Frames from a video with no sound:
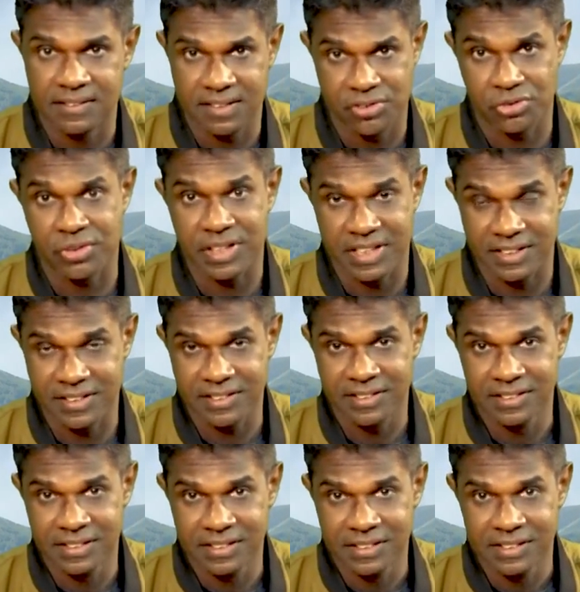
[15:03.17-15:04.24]
let's read.
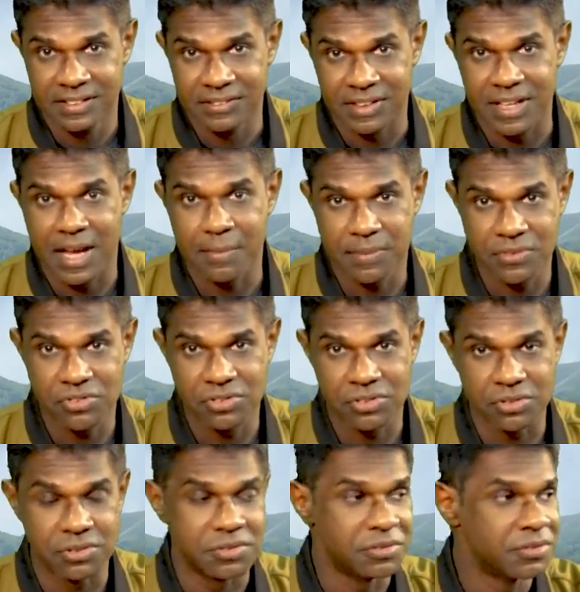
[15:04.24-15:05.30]
but happens
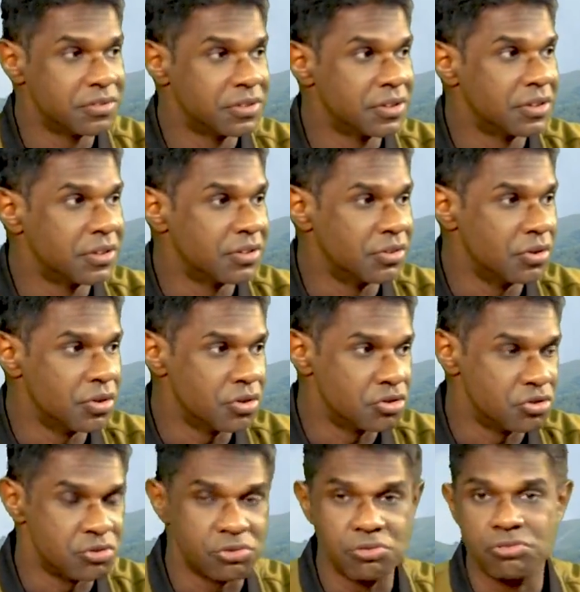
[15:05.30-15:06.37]
to
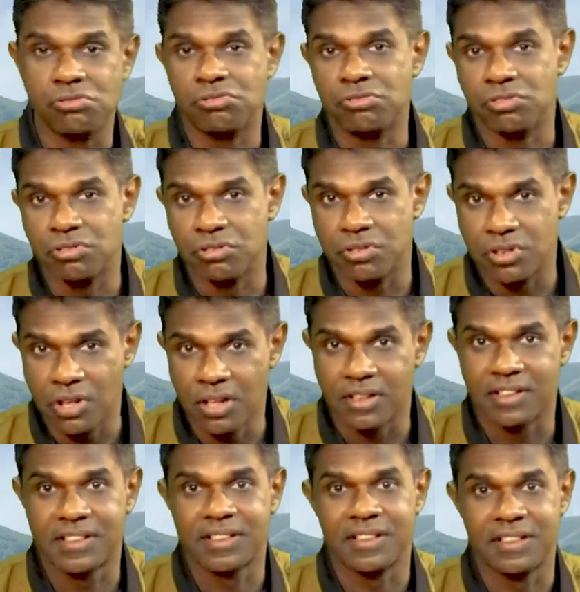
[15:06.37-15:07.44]
those who do
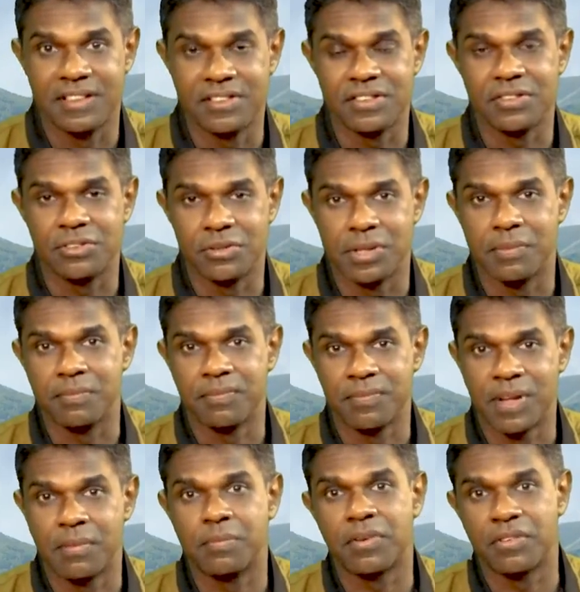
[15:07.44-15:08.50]
not listen to him
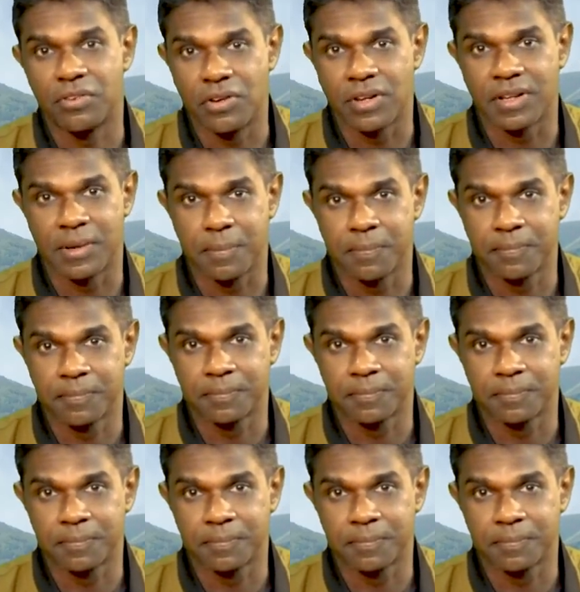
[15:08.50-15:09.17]
and provoke him.